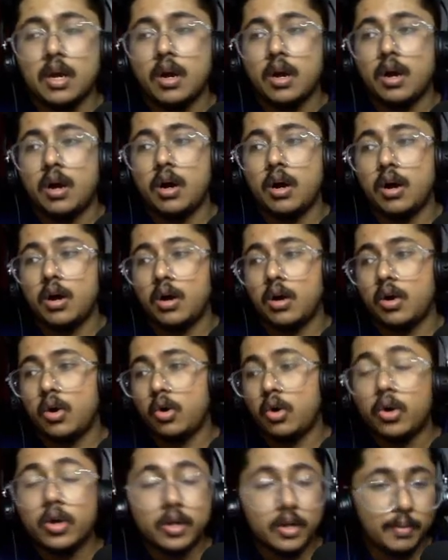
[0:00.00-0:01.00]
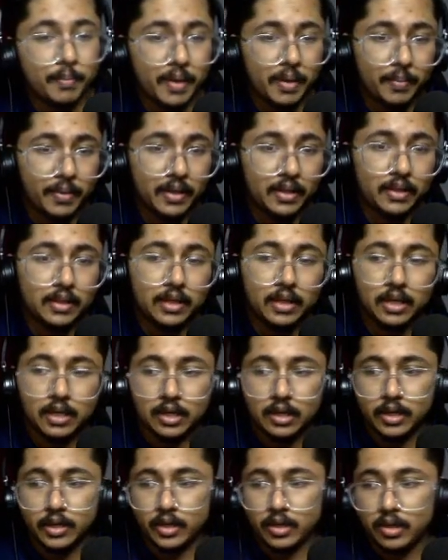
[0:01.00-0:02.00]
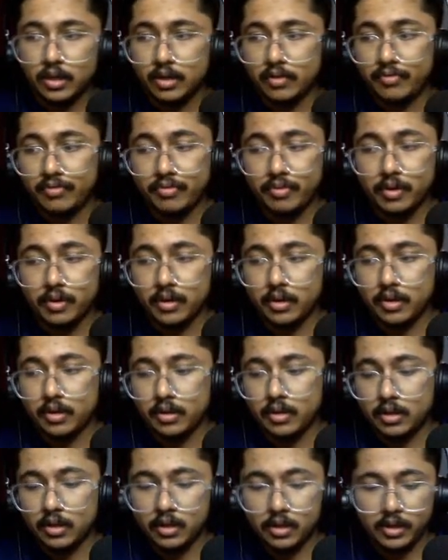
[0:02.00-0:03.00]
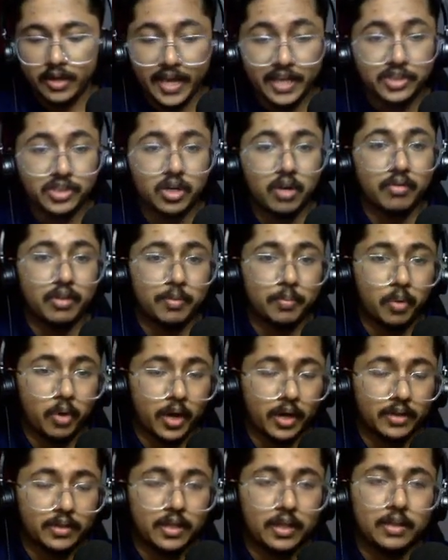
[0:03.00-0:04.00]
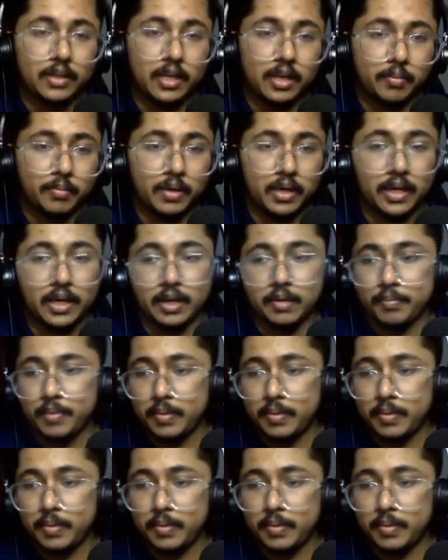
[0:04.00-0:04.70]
or maybe the nature of the product that they are building.